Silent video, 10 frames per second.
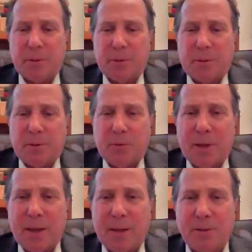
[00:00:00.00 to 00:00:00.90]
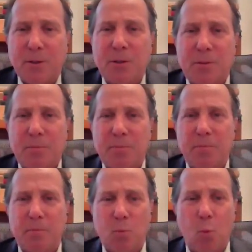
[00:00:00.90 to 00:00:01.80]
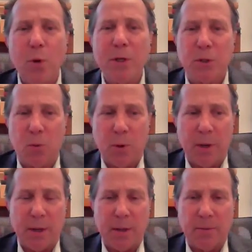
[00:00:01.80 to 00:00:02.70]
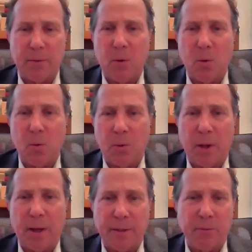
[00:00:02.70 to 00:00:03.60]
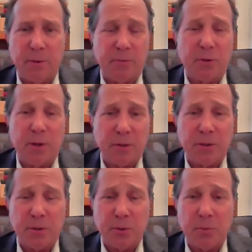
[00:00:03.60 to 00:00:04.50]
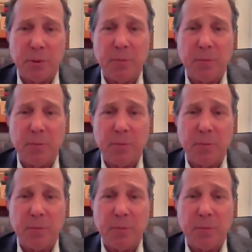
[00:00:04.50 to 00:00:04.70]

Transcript: But you can't just wish away the whole idea of transgender